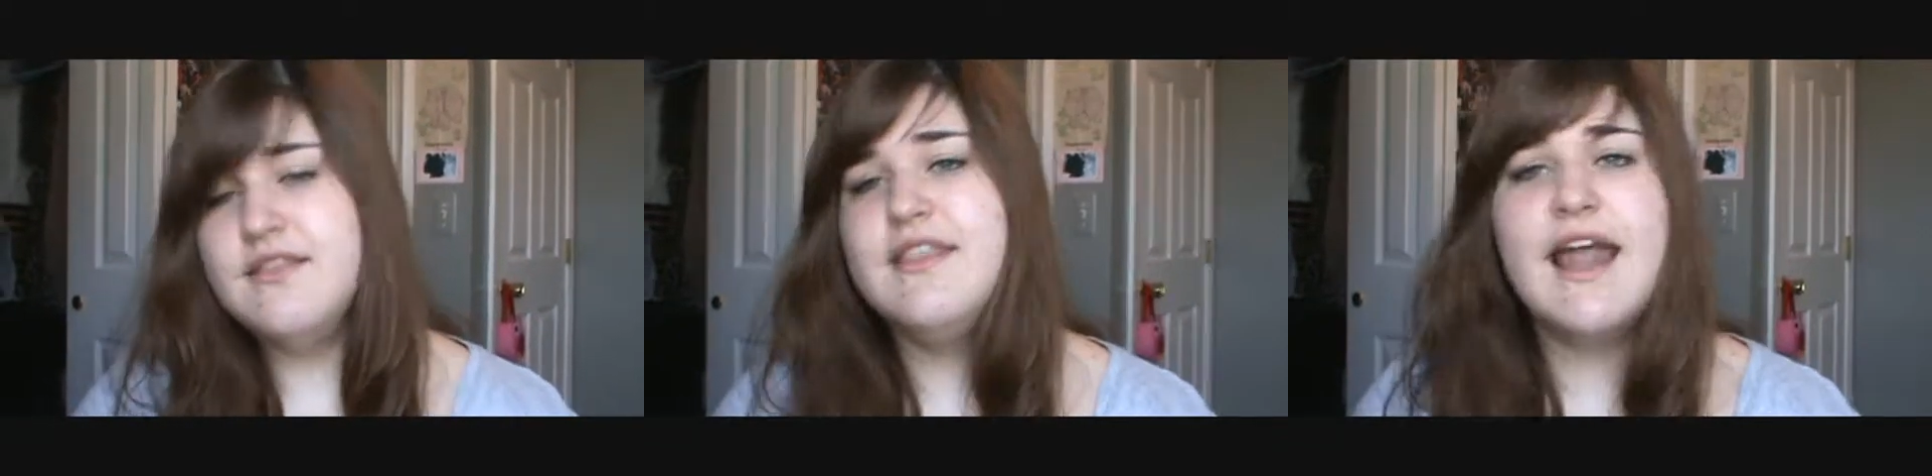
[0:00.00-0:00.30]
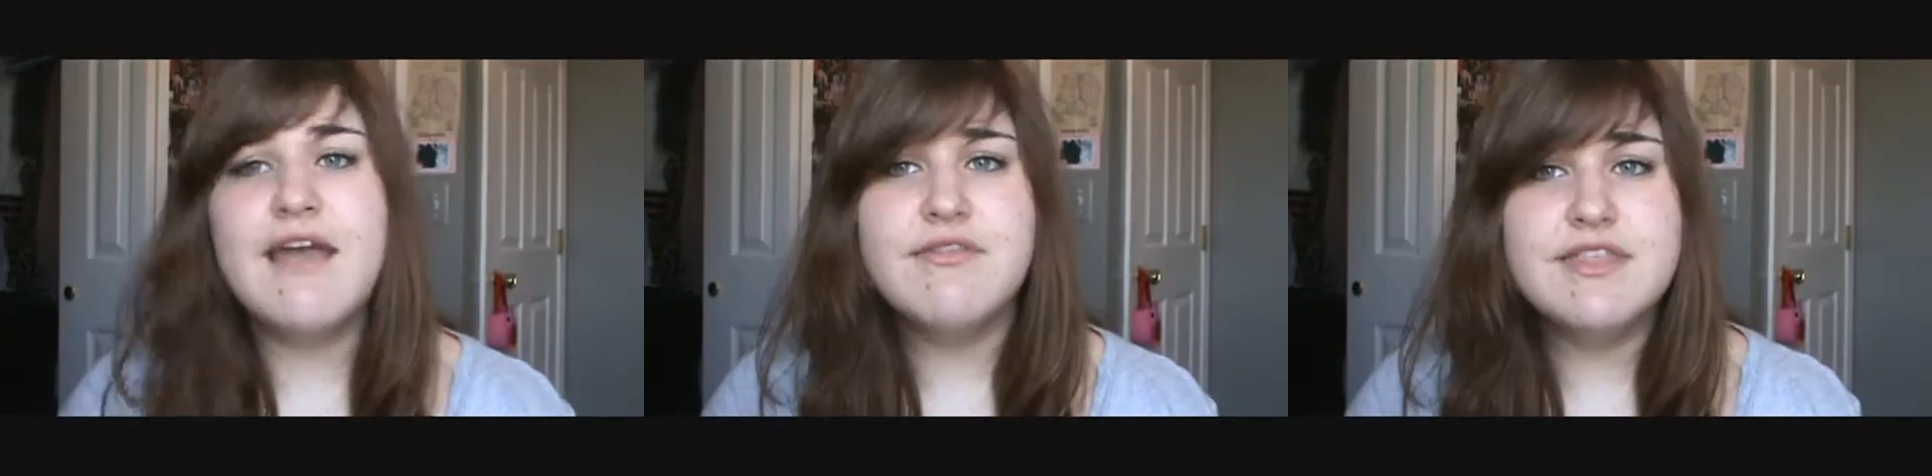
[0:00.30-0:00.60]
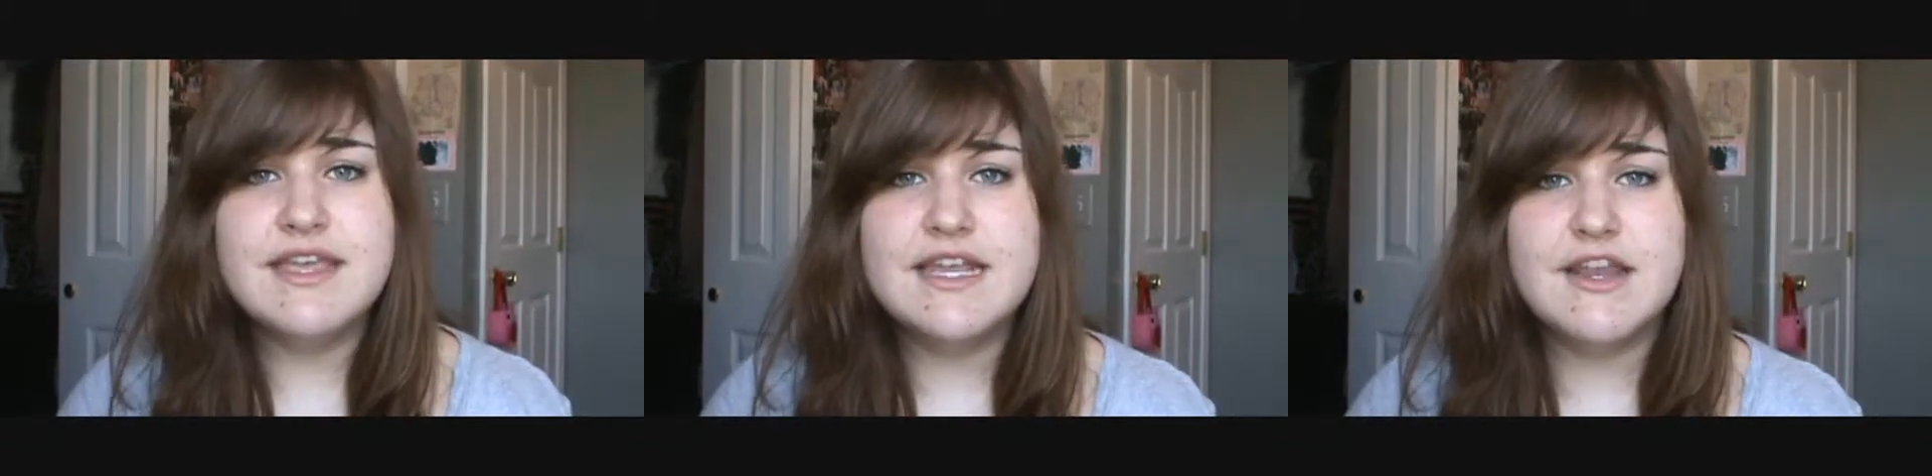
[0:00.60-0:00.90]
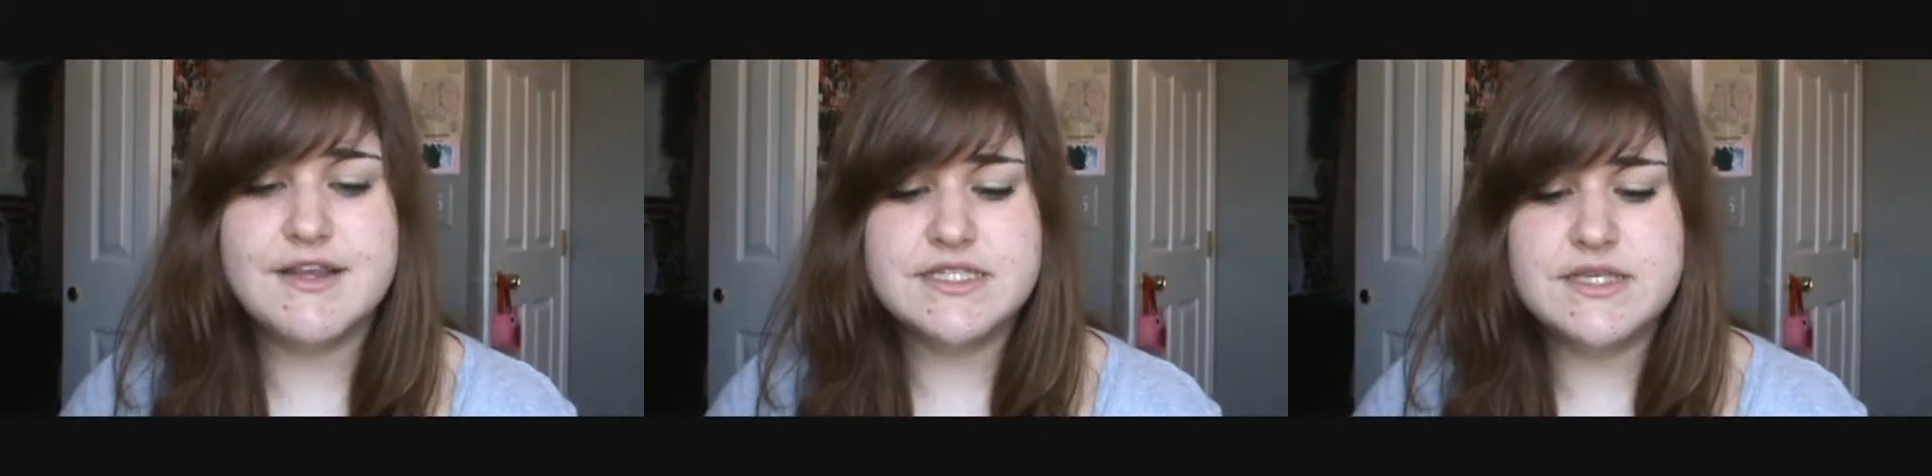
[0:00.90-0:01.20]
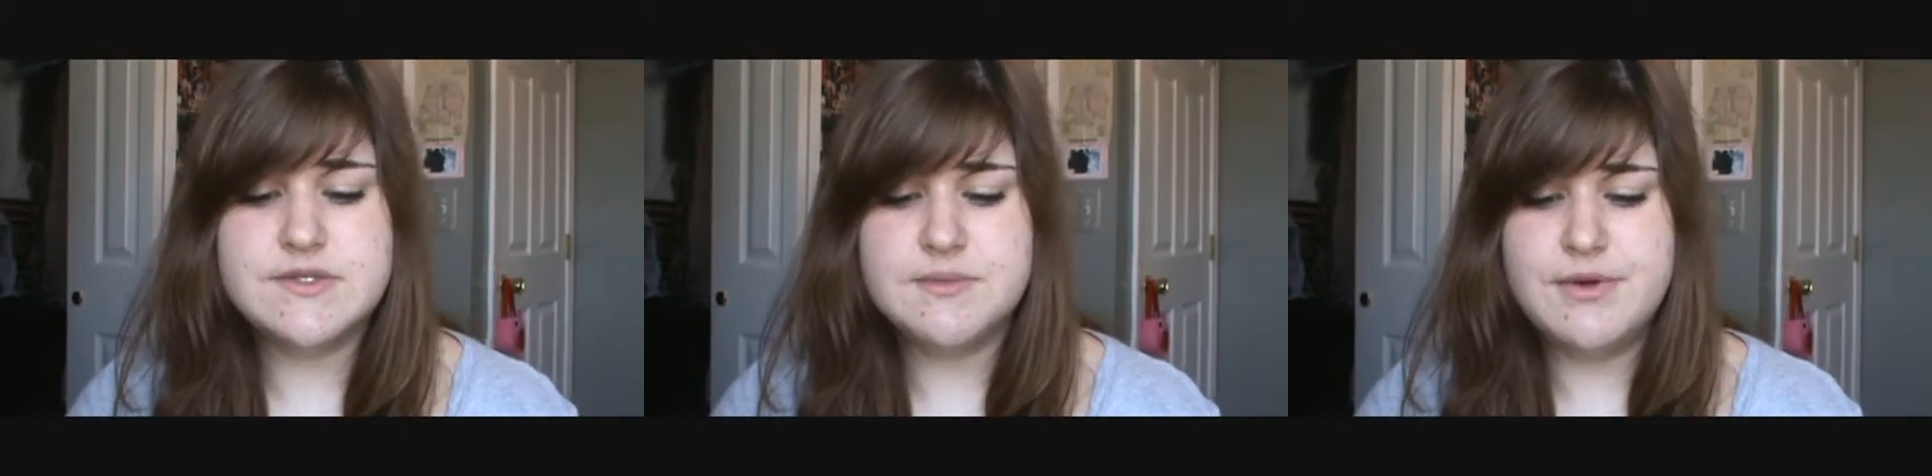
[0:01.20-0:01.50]
not everything in here is
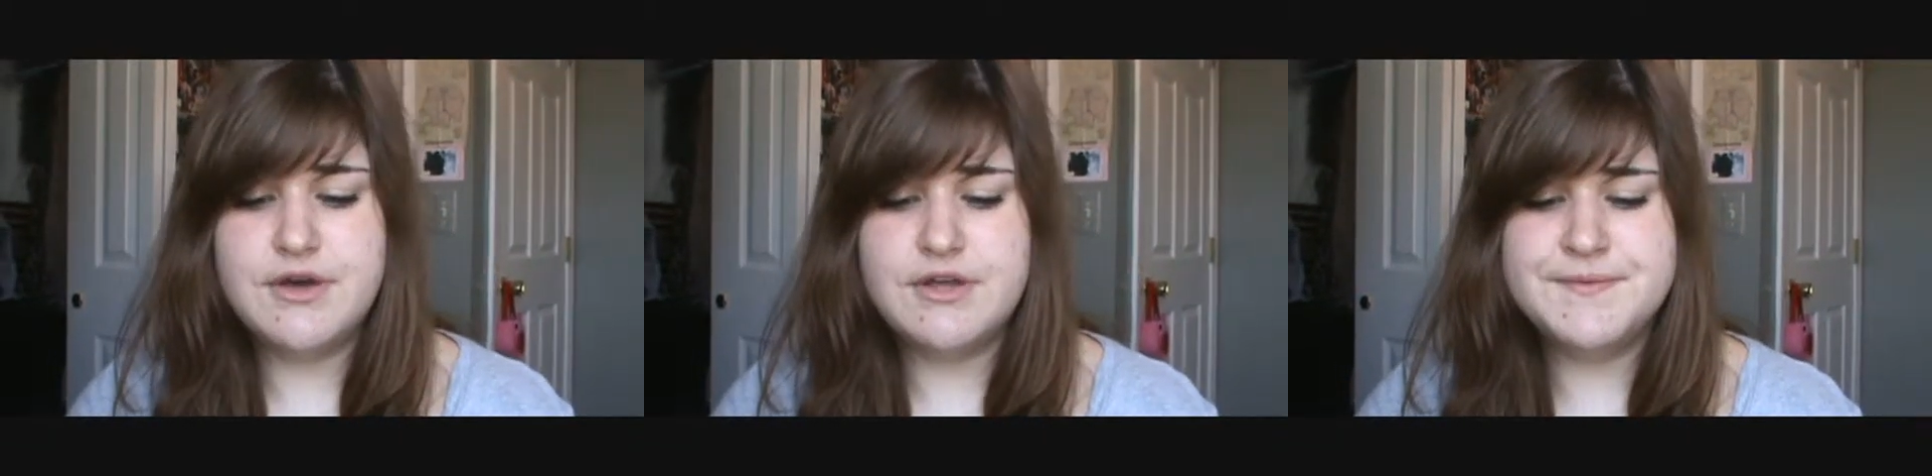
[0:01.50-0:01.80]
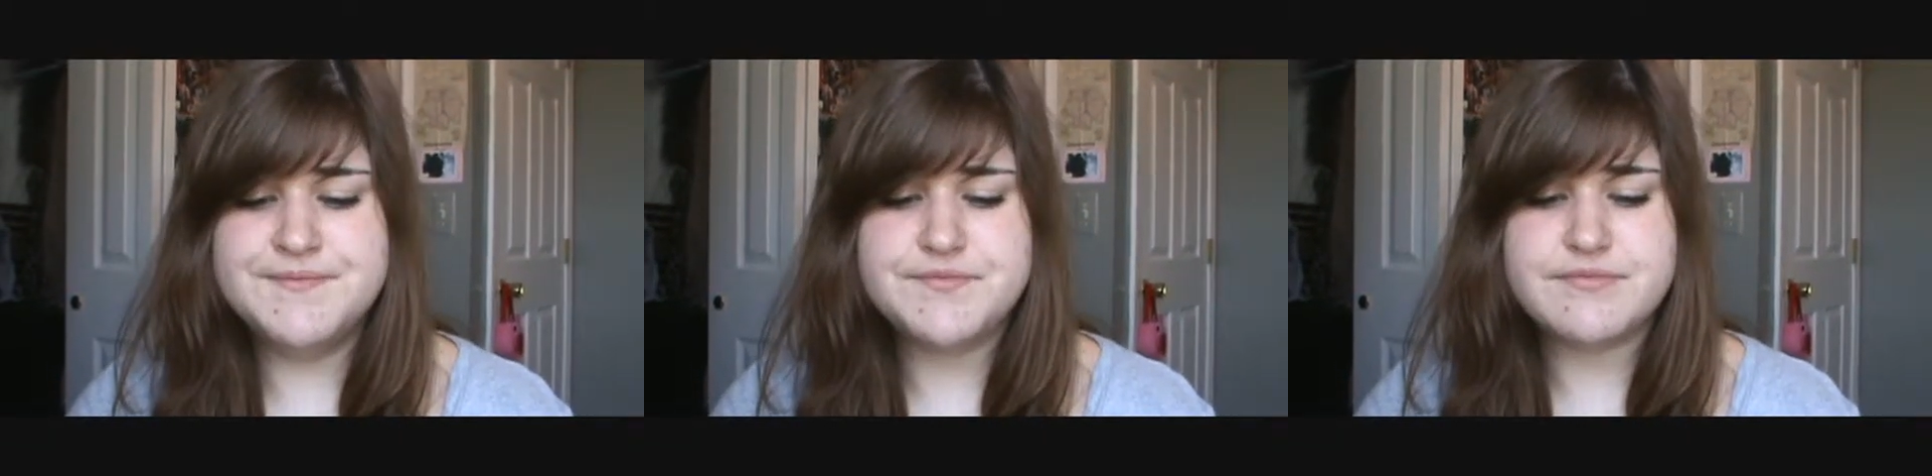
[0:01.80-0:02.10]
usable.